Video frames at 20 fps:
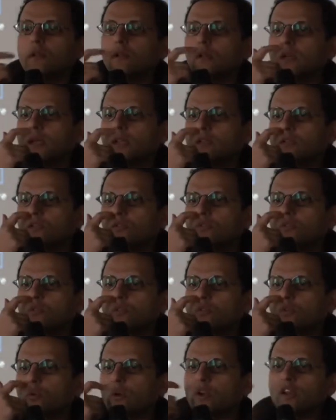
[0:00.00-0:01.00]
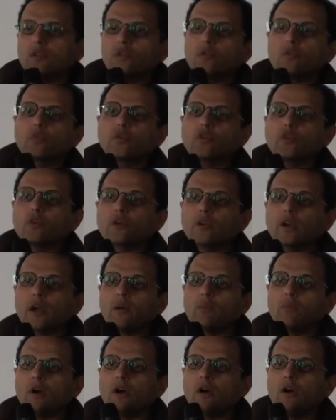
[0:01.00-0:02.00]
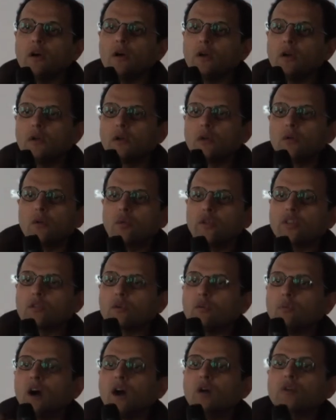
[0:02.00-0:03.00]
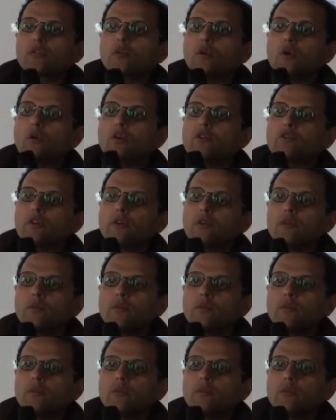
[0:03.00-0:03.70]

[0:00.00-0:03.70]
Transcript: like you do when you program with the mouse over.